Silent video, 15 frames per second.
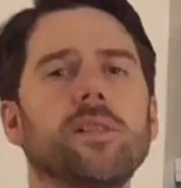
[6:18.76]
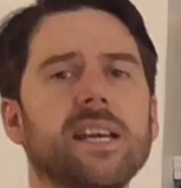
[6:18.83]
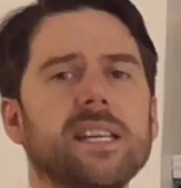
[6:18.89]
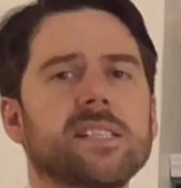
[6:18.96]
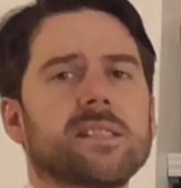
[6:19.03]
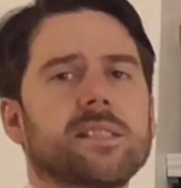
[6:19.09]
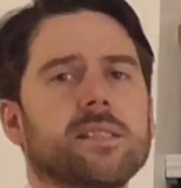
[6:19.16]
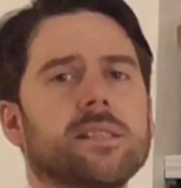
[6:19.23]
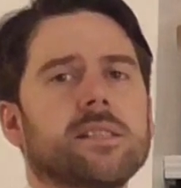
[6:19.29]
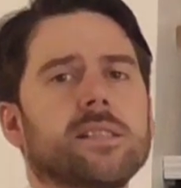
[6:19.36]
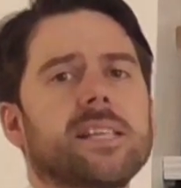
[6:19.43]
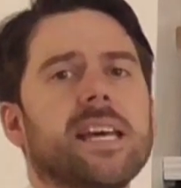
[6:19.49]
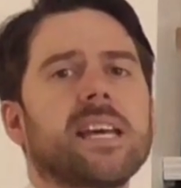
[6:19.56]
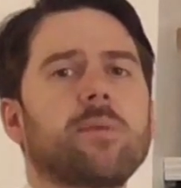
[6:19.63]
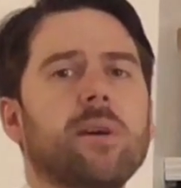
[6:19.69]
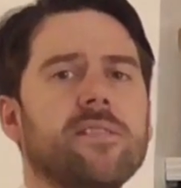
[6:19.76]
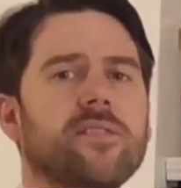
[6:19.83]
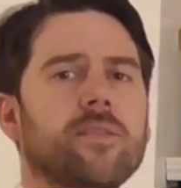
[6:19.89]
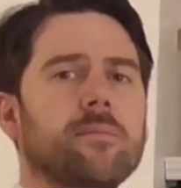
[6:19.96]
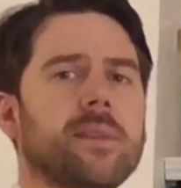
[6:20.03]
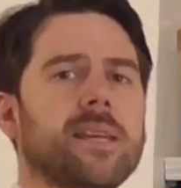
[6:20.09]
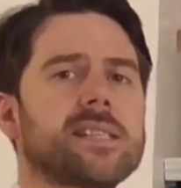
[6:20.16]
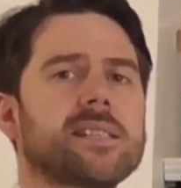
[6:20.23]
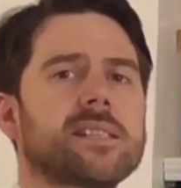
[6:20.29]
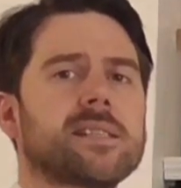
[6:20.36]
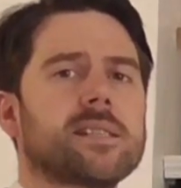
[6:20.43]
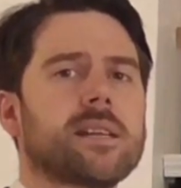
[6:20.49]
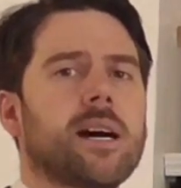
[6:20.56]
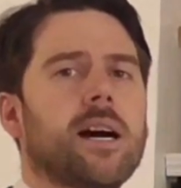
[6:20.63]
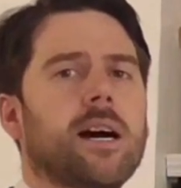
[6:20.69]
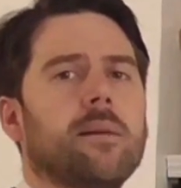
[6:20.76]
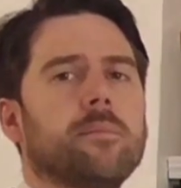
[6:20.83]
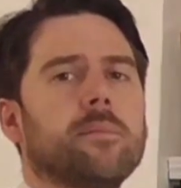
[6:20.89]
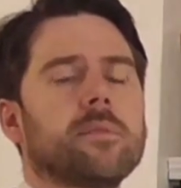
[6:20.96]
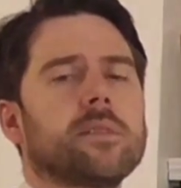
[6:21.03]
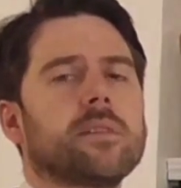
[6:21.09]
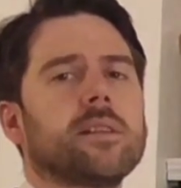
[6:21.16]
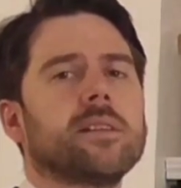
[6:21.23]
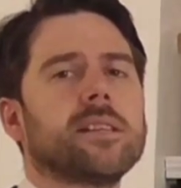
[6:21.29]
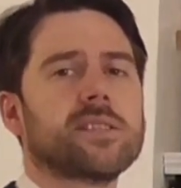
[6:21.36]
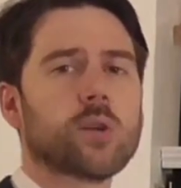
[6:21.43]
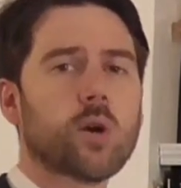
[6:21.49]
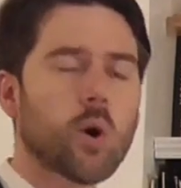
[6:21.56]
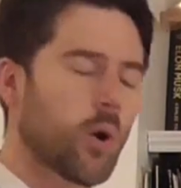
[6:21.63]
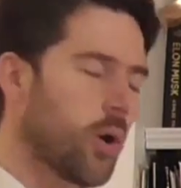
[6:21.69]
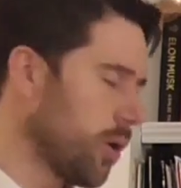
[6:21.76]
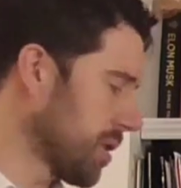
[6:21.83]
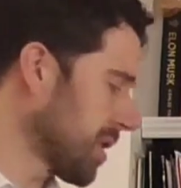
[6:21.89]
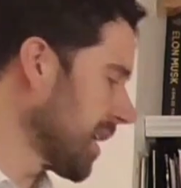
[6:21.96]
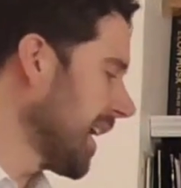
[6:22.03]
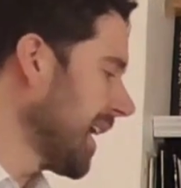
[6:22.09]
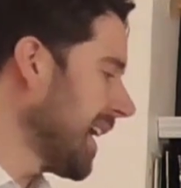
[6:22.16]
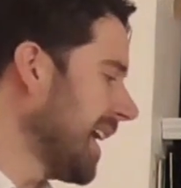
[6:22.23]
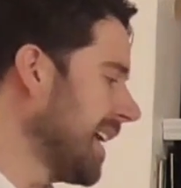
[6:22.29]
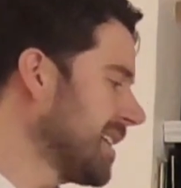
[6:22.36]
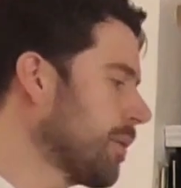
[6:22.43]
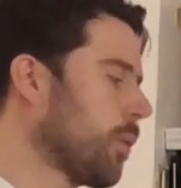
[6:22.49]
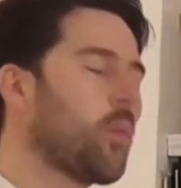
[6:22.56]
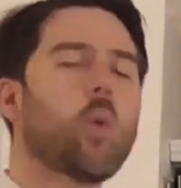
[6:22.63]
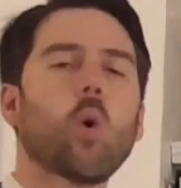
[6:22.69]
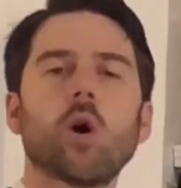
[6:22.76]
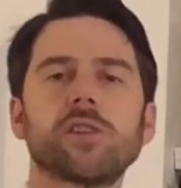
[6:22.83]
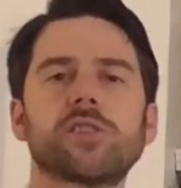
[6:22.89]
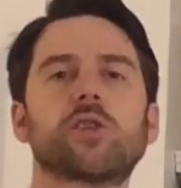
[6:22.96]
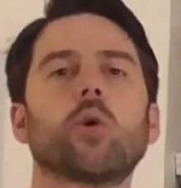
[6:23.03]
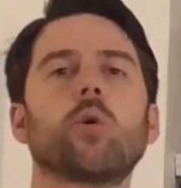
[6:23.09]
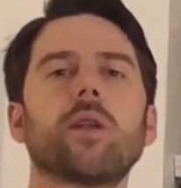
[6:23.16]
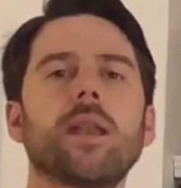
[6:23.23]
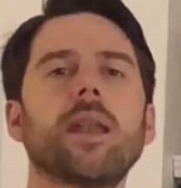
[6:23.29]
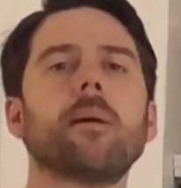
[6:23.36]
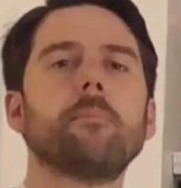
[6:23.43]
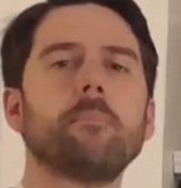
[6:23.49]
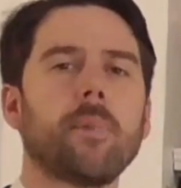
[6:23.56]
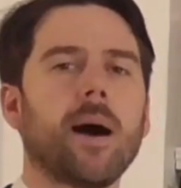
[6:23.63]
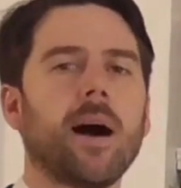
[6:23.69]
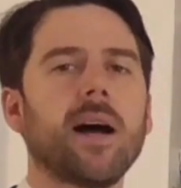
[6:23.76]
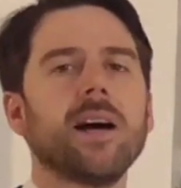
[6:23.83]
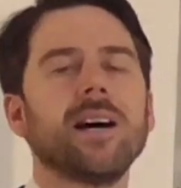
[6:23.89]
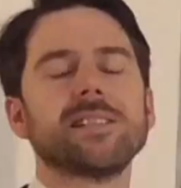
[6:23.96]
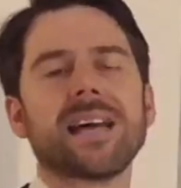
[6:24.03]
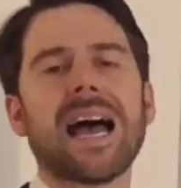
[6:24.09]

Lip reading: things to take away from this course is, what's your number? So